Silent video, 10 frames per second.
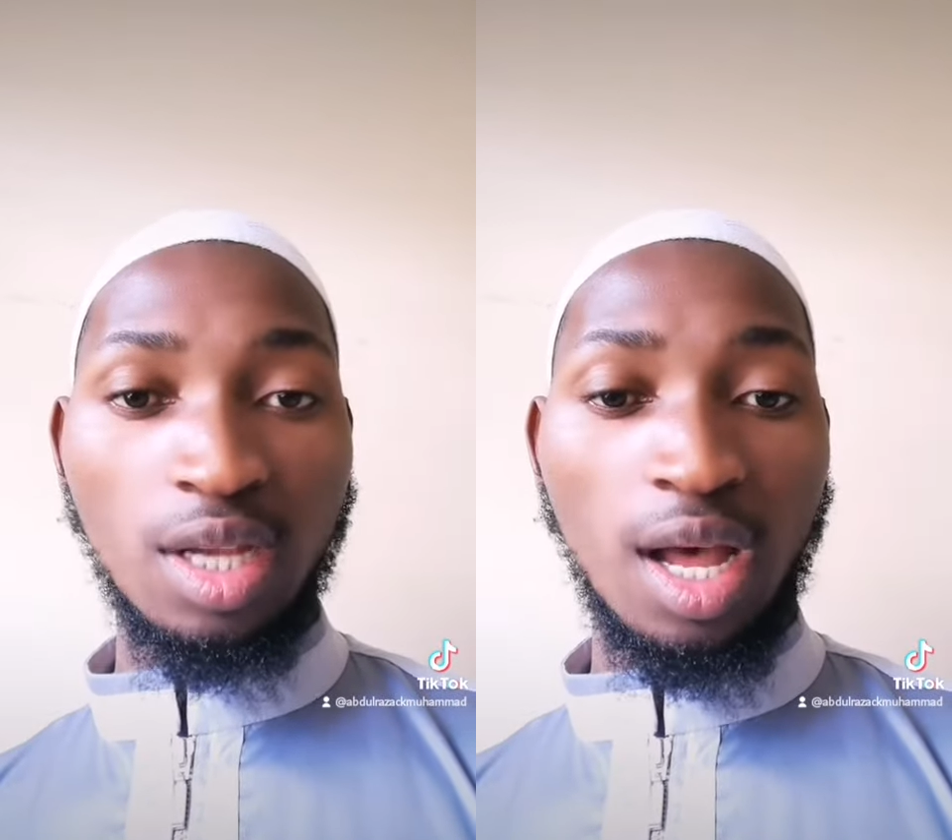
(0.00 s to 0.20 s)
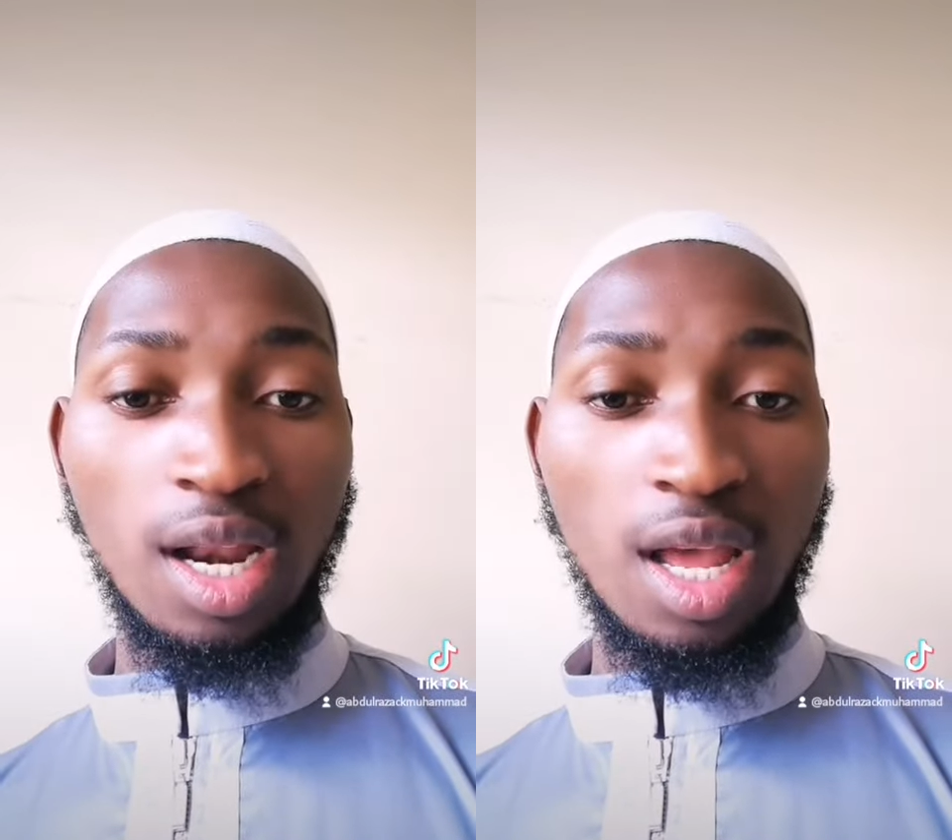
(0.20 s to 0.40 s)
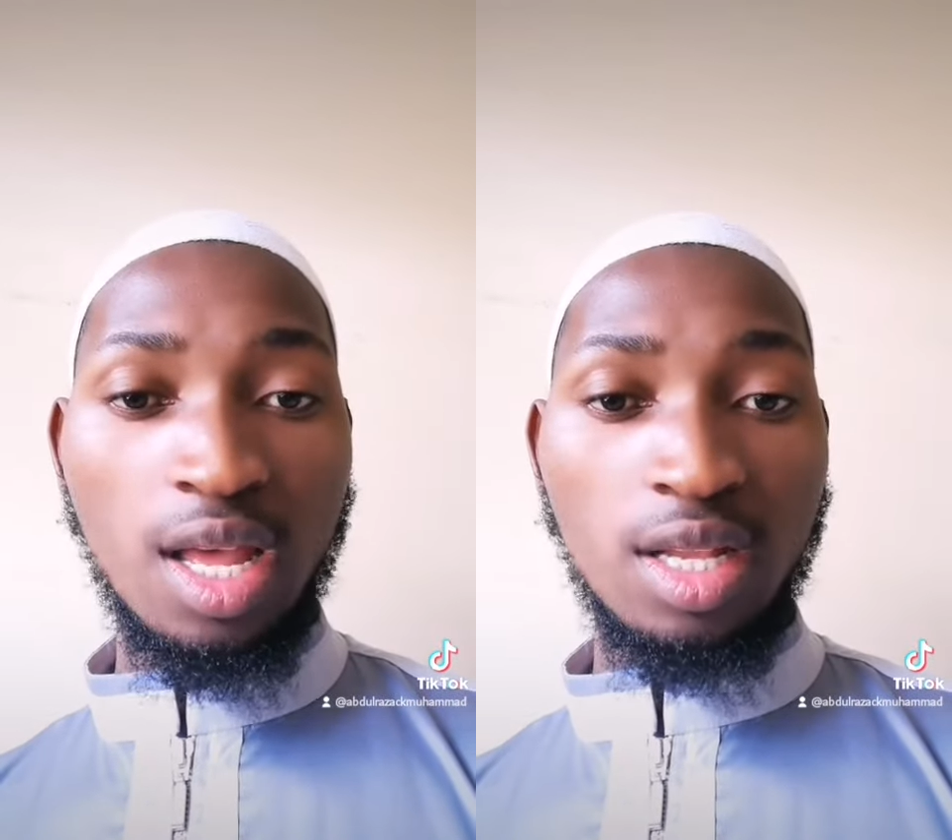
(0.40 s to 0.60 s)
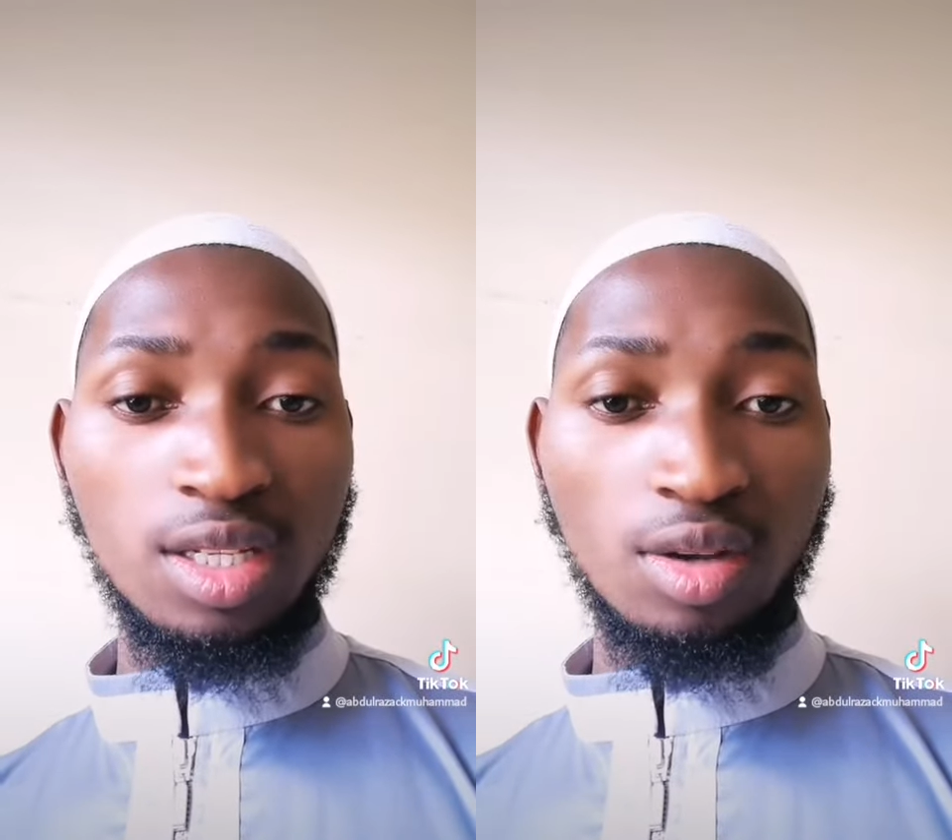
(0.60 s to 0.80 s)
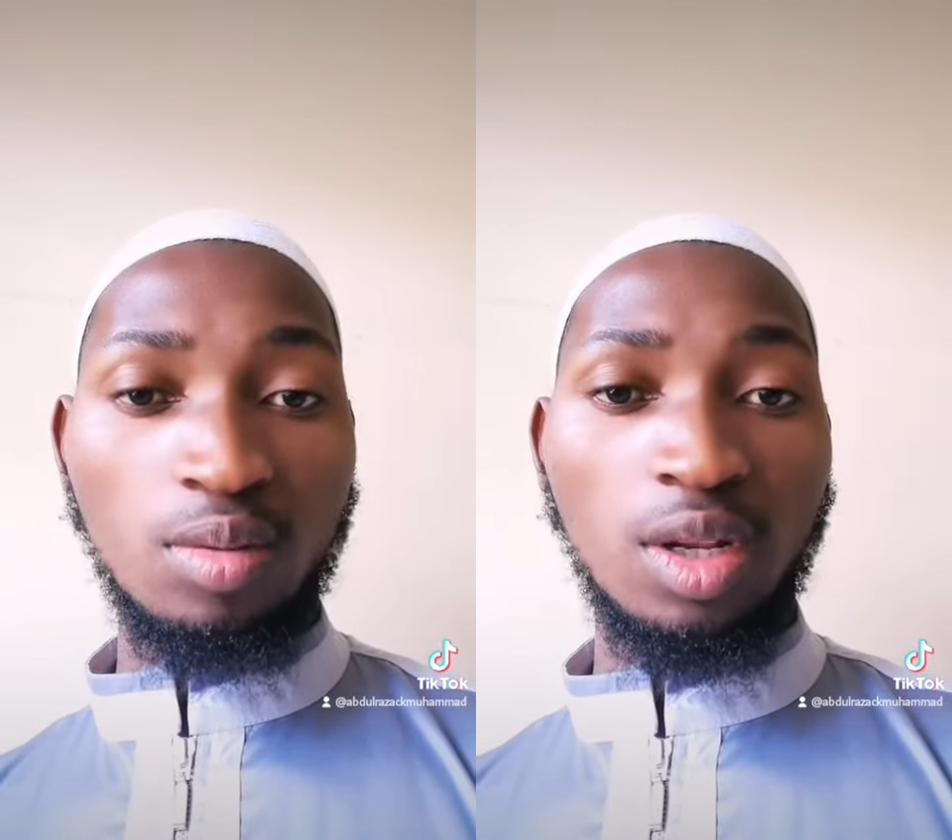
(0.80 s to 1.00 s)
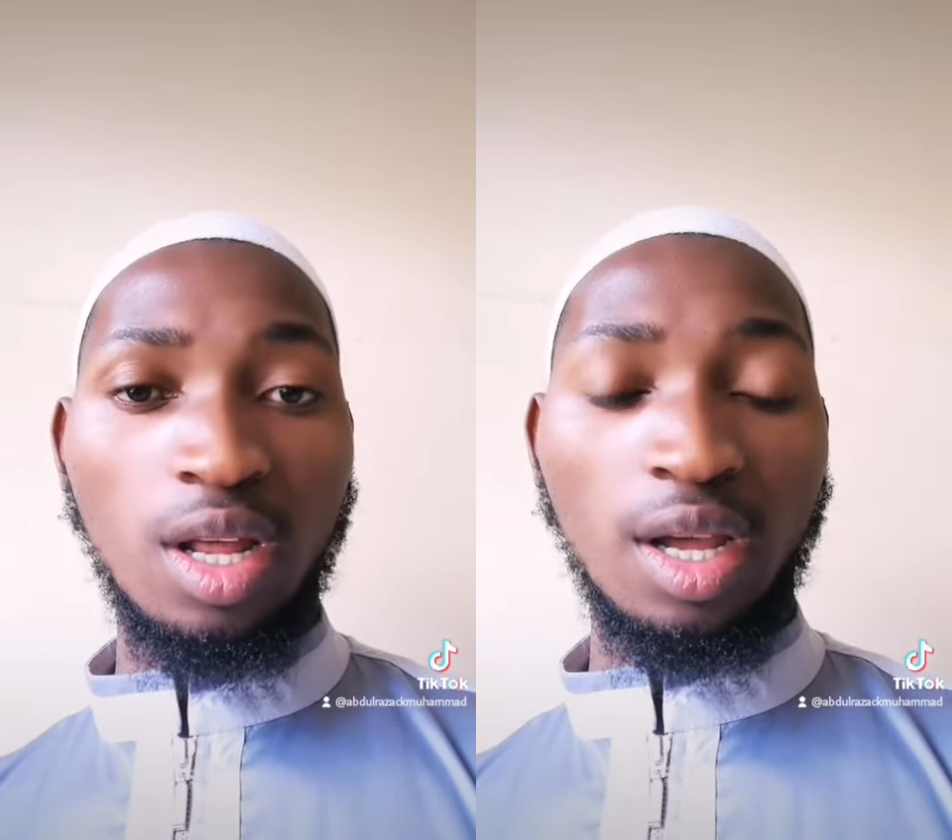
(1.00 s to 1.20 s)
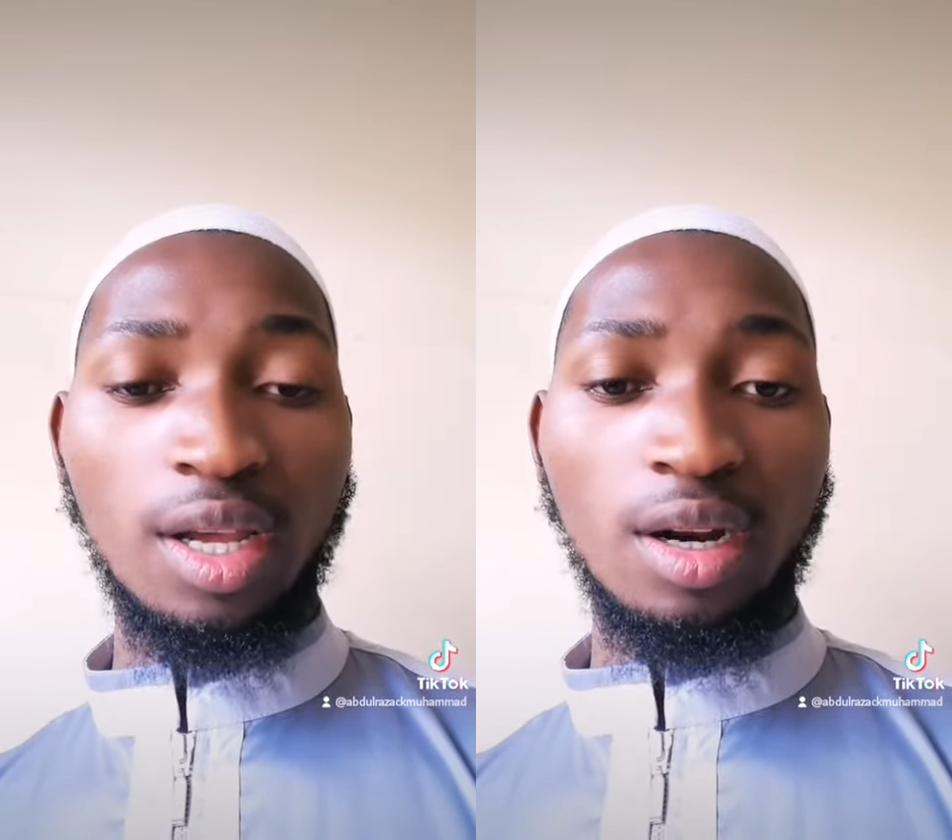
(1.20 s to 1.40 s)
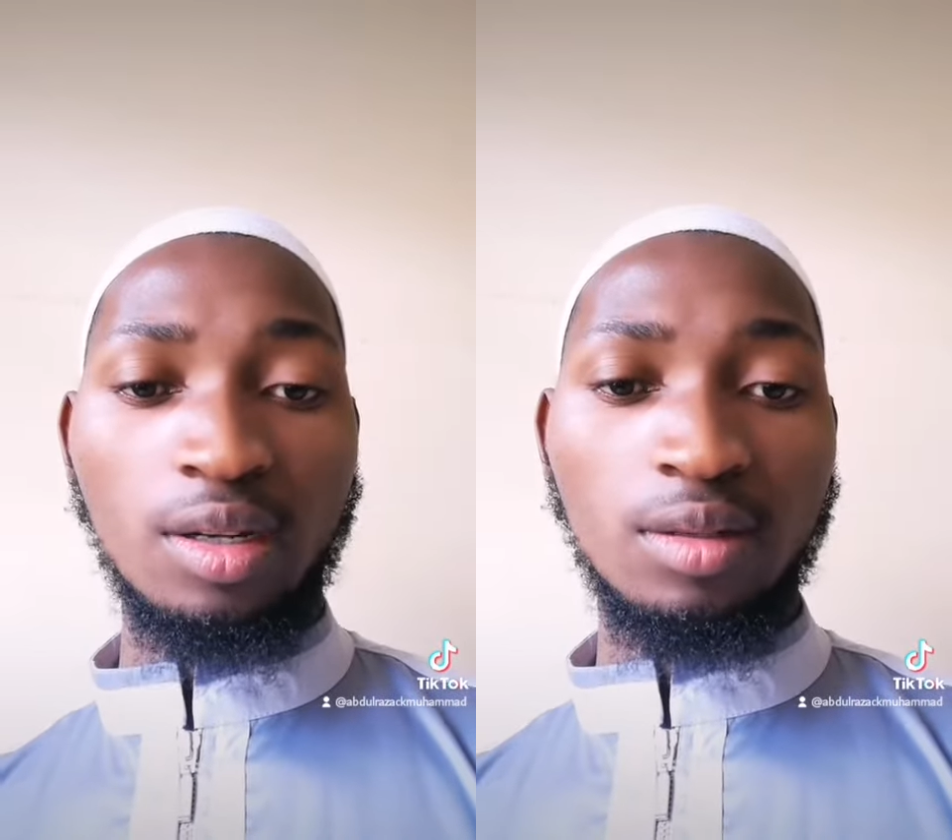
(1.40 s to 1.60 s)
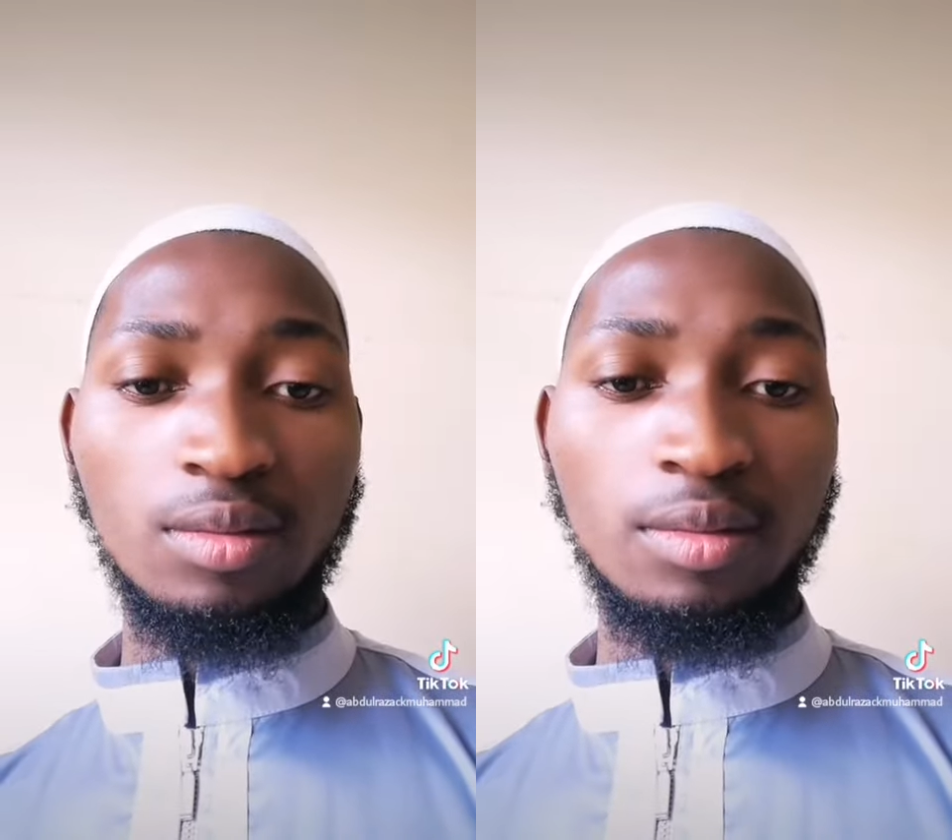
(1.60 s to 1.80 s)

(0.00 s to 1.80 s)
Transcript: ta'ala. Jazakumullah khairan.